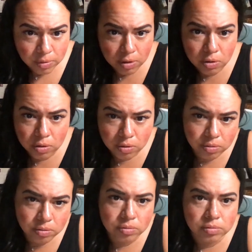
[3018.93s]
Ugh.
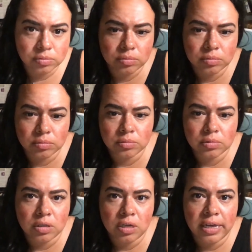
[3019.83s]

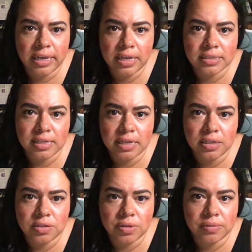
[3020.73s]
I can't sign
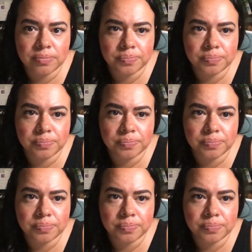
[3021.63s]
into it.